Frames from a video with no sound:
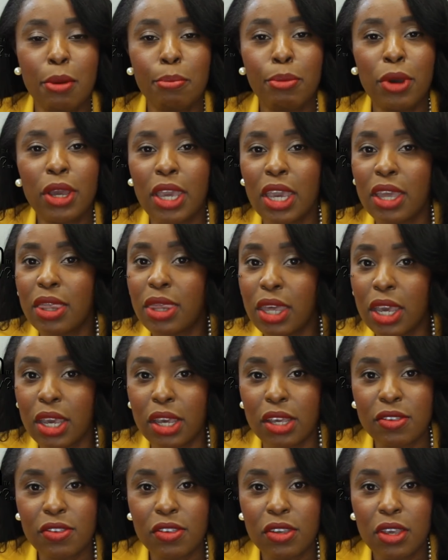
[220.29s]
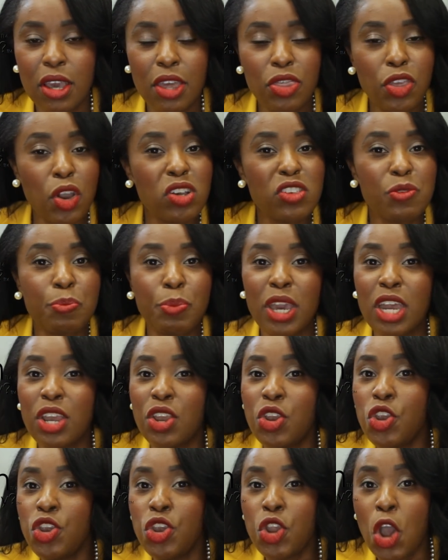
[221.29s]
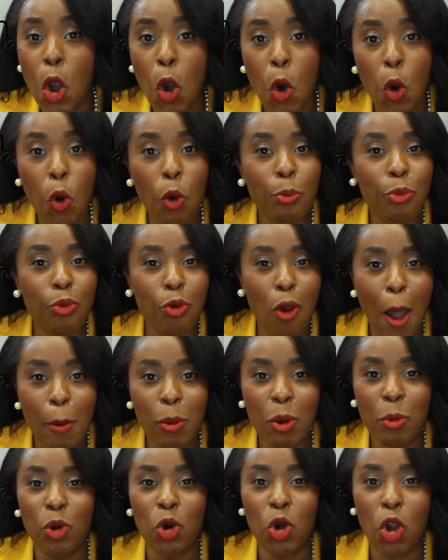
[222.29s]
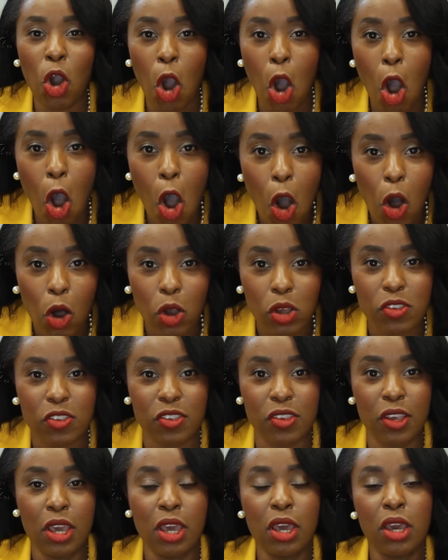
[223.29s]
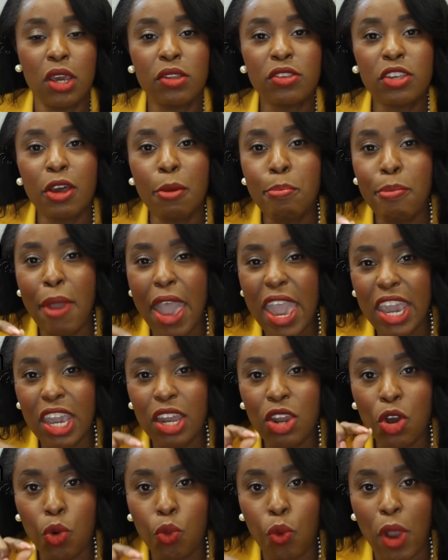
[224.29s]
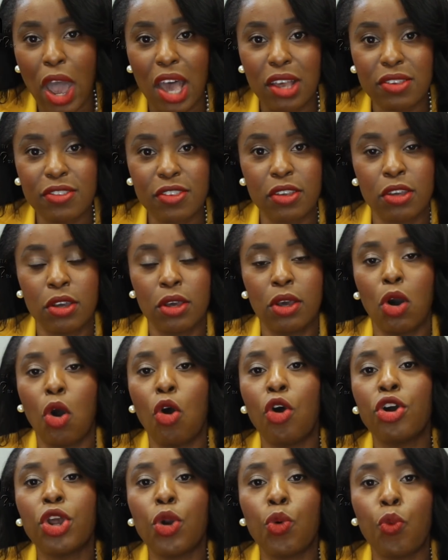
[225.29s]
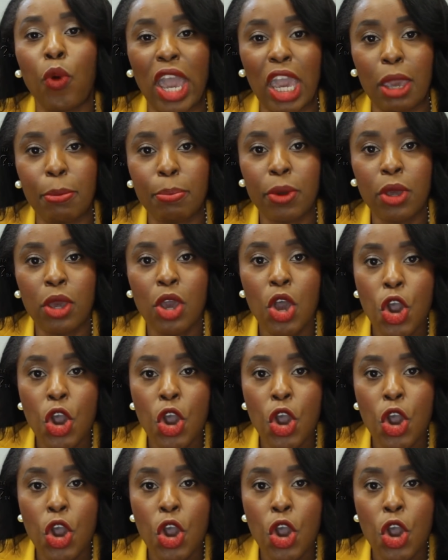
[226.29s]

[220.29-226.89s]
But get this, there's been no probable cause to make an arrest on a rape.